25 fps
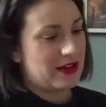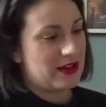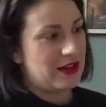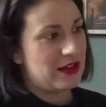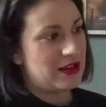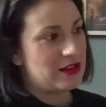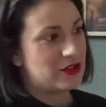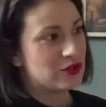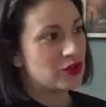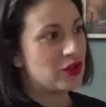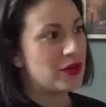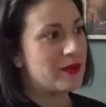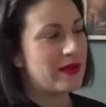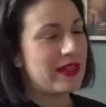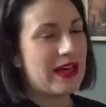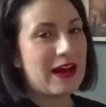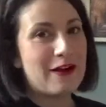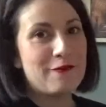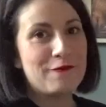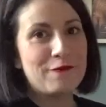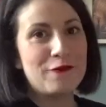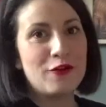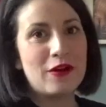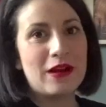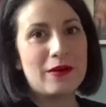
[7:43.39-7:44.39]
It's going to be
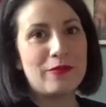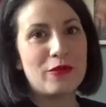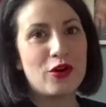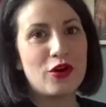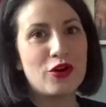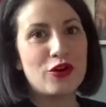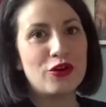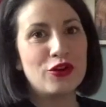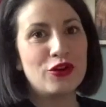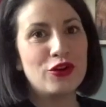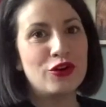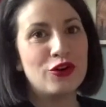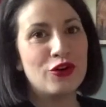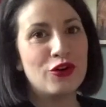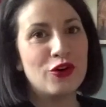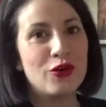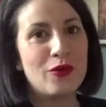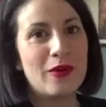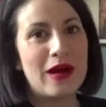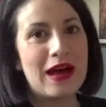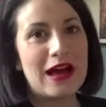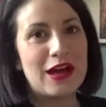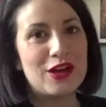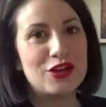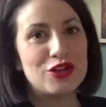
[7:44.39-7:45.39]
that full, I'm not going to know
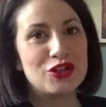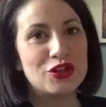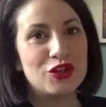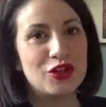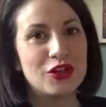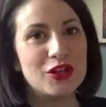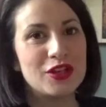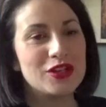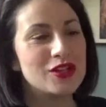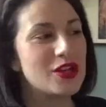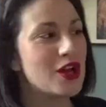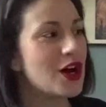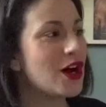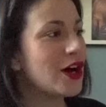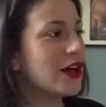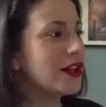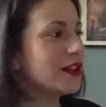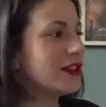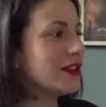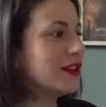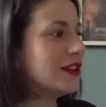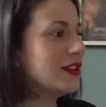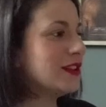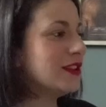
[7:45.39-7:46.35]
where to show you all.